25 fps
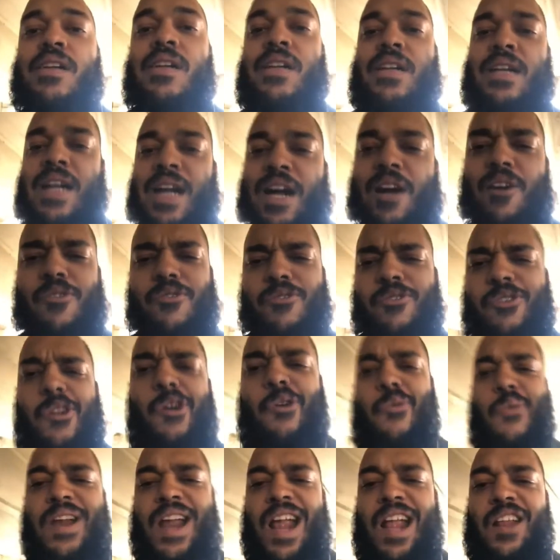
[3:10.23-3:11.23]
I don't know
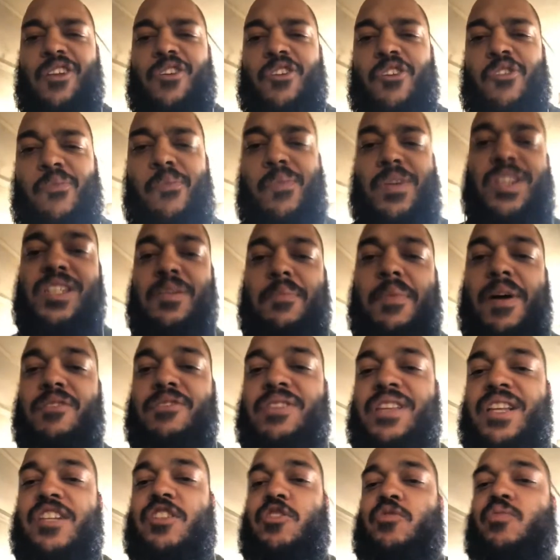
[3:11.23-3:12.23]
what I learned much about
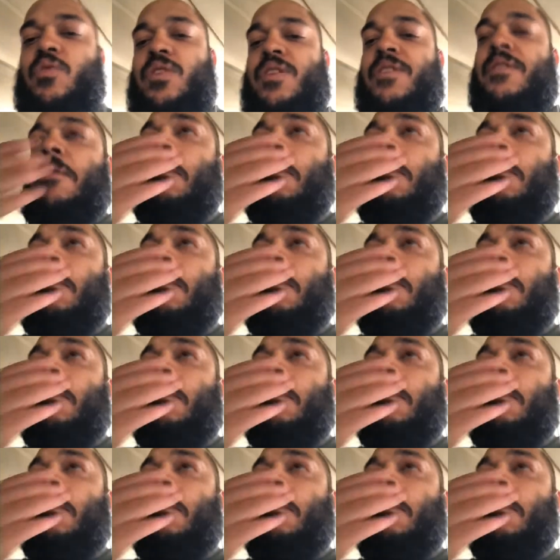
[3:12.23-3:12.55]
this one.